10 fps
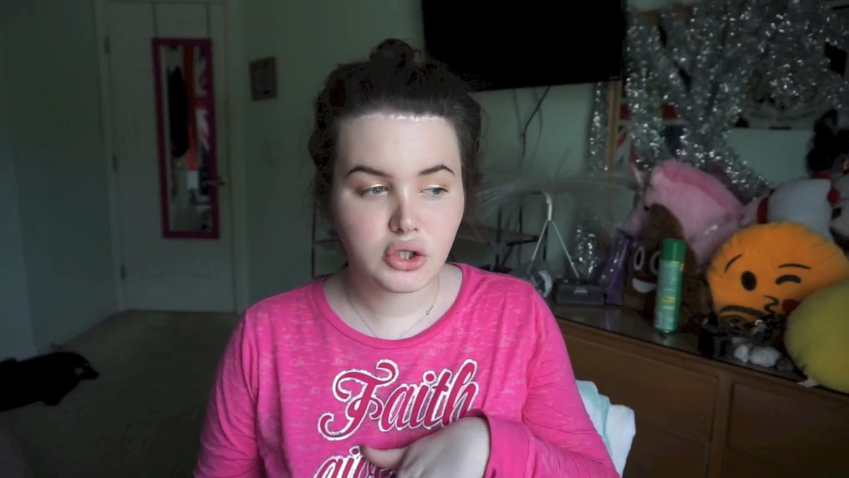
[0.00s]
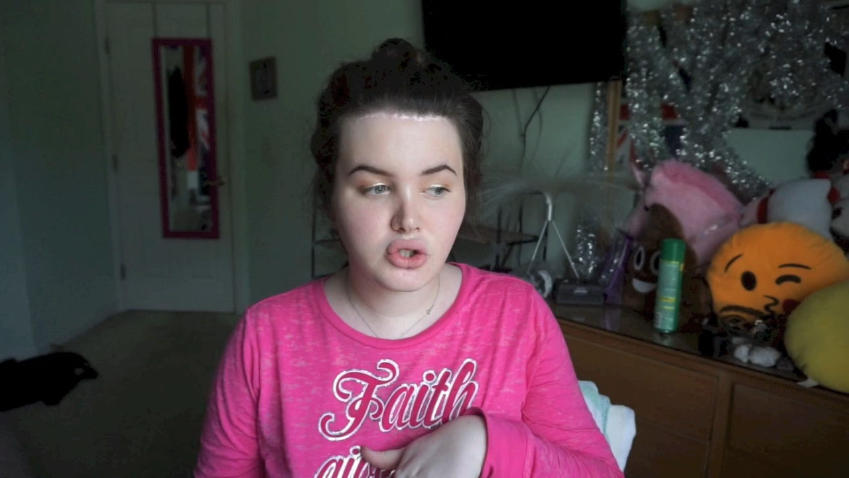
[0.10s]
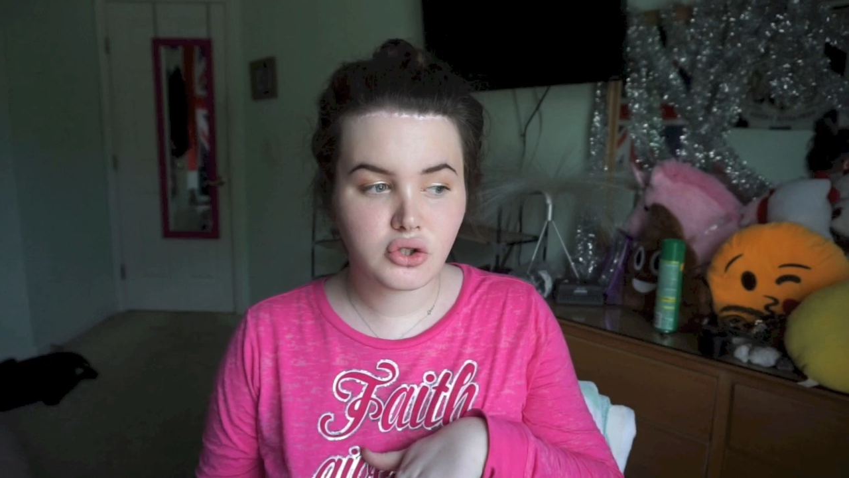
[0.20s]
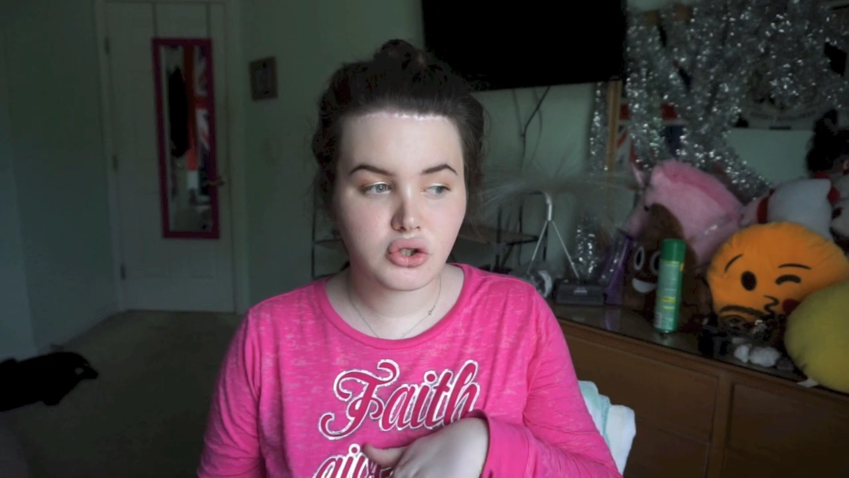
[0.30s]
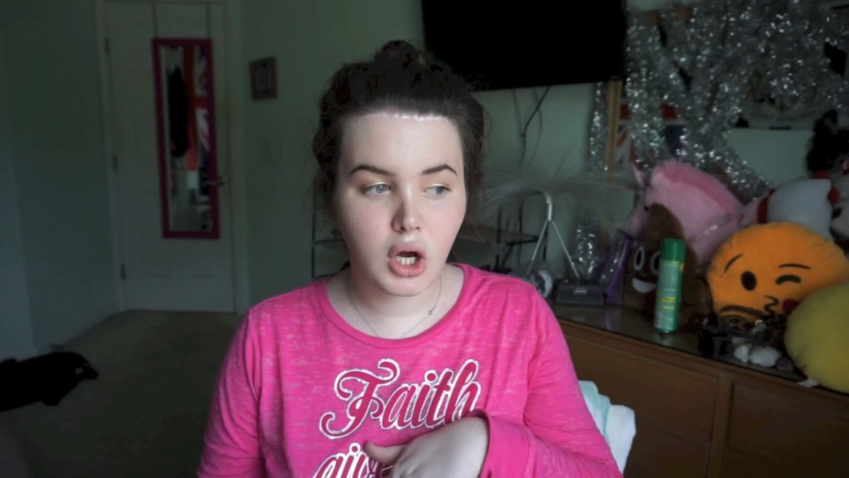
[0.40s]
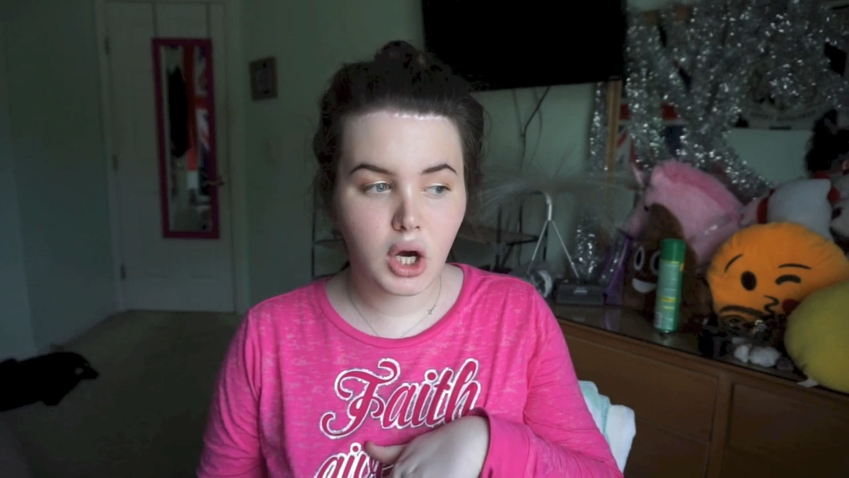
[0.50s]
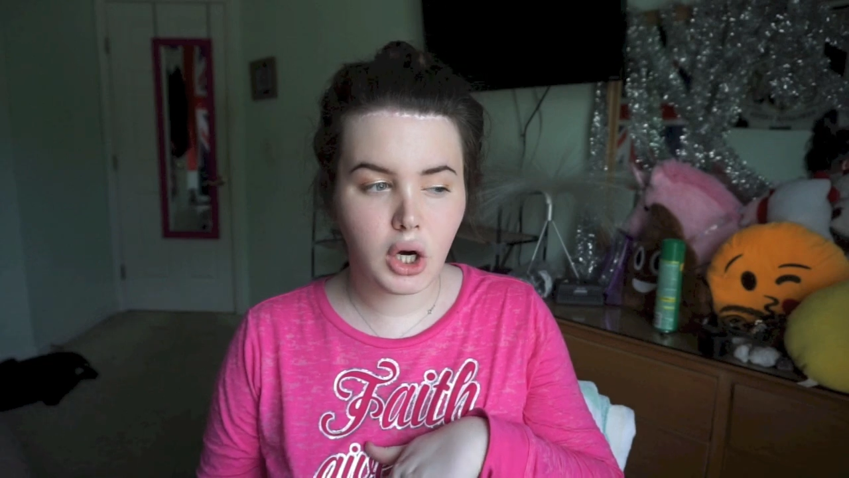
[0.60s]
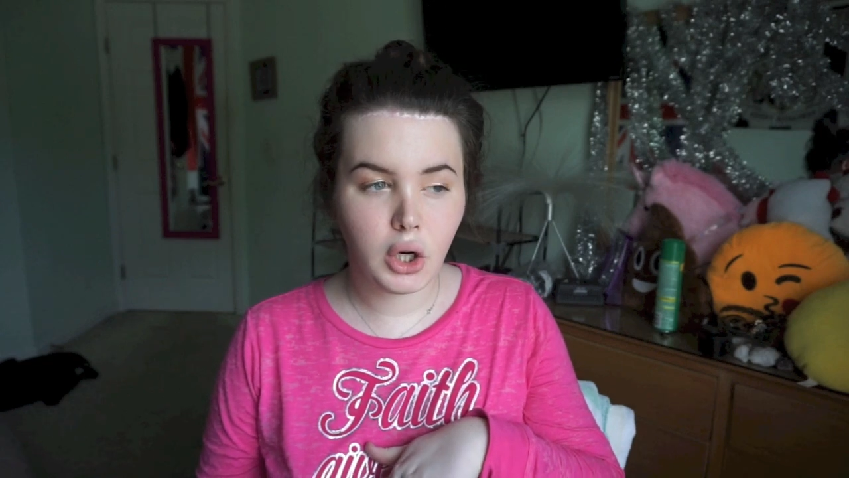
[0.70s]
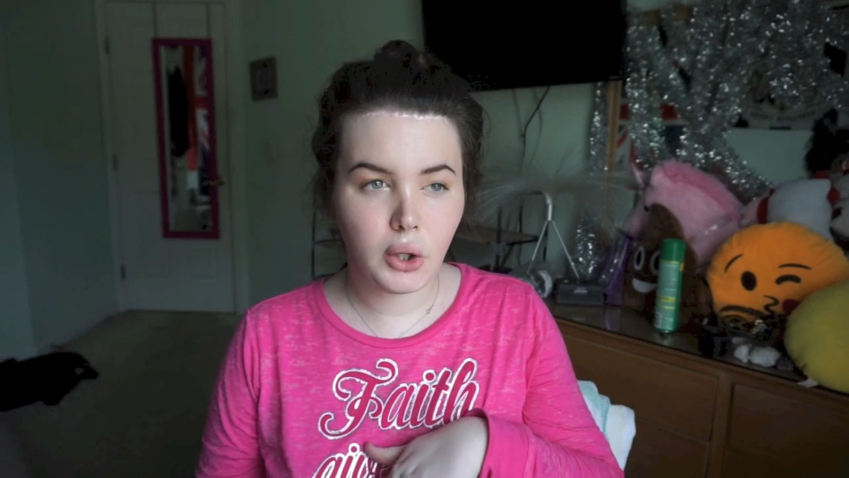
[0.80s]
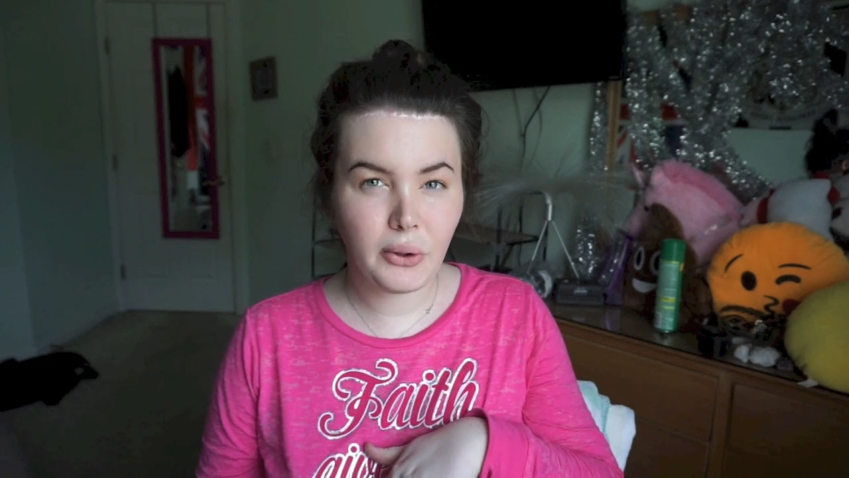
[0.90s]

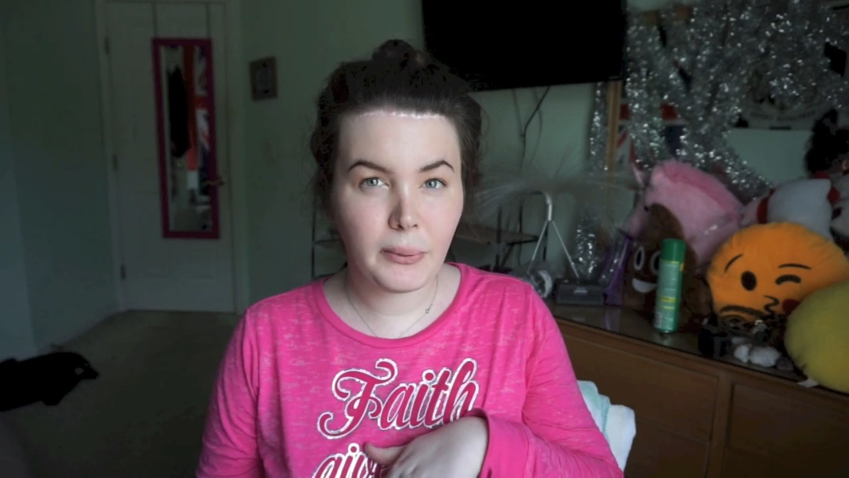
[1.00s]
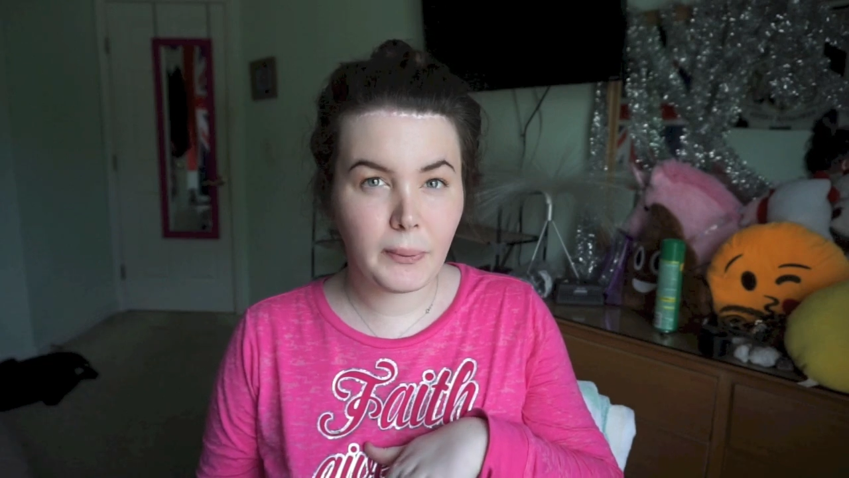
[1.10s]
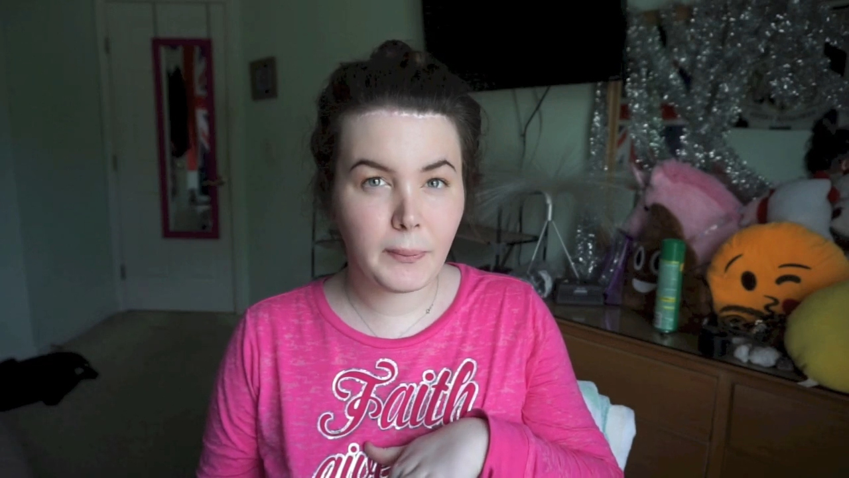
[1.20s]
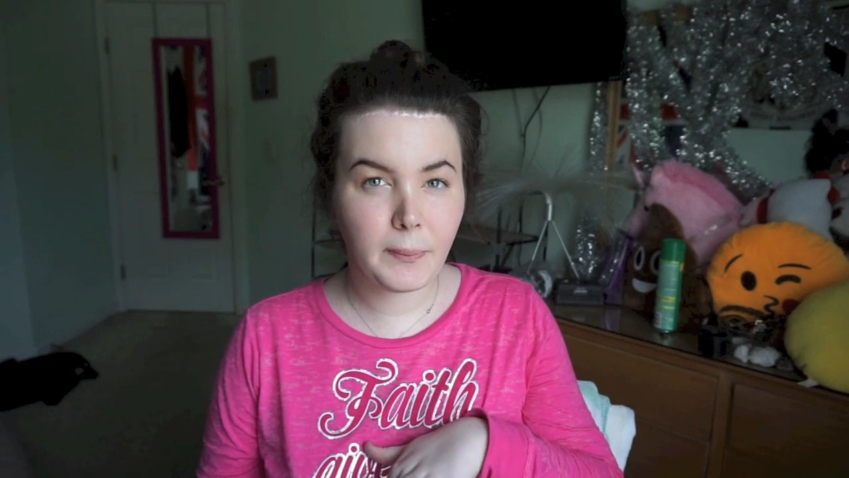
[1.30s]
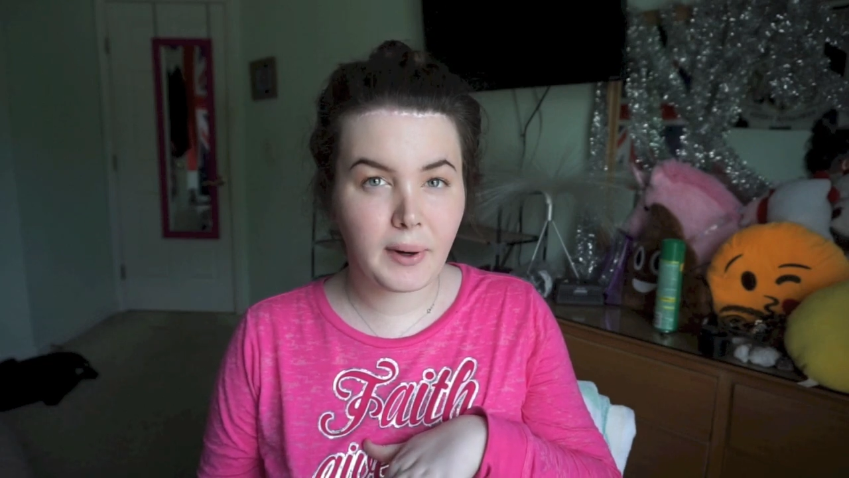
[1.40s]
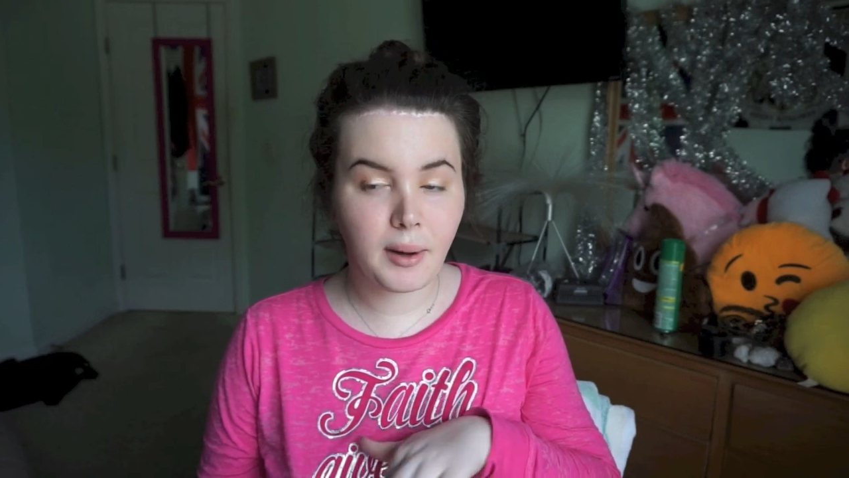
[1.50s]
So